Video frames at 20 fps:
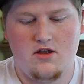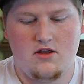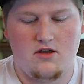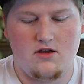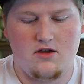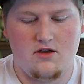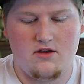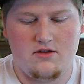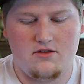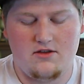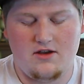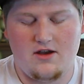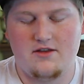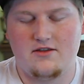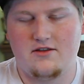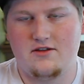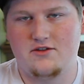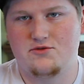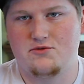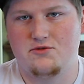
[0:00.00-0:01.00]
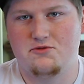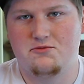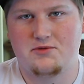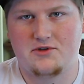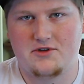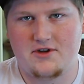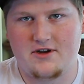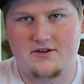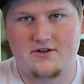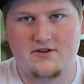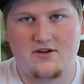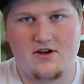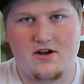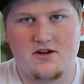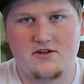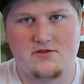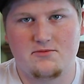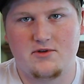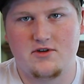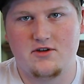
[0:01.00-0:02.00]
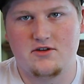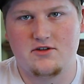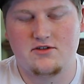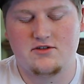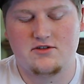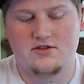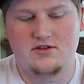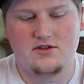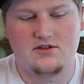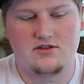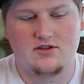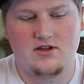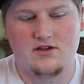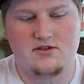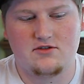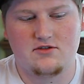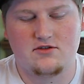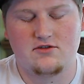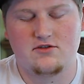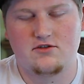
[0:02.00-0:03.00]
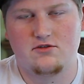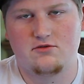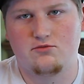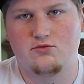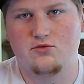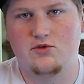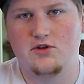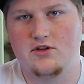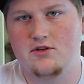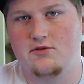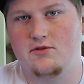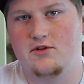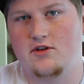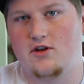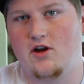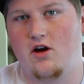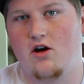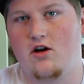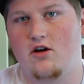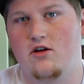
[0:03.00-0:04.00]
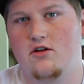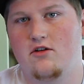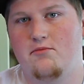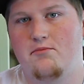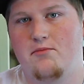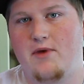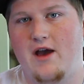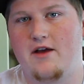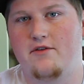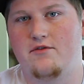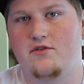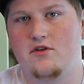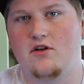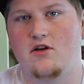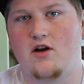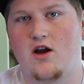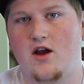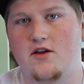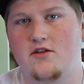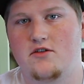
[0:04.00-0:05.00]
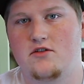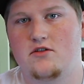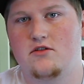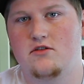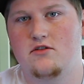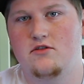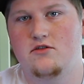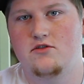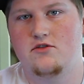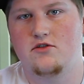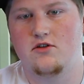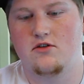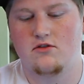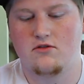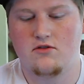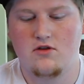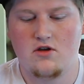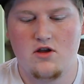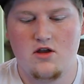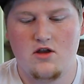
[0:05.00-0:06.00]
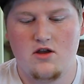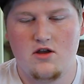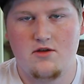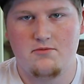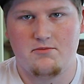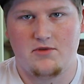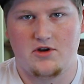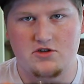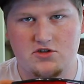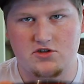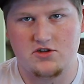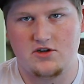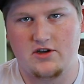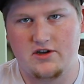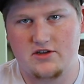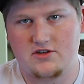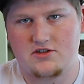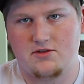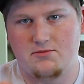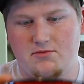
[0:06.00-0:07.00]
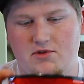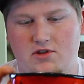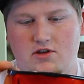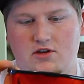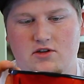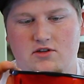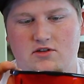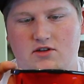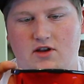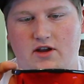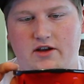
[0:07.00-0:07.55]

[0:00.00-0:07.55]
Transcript: Uh, yeah, these will protect your eyes because these lasers really, really are bad for your eyes. So make sure you get some of these.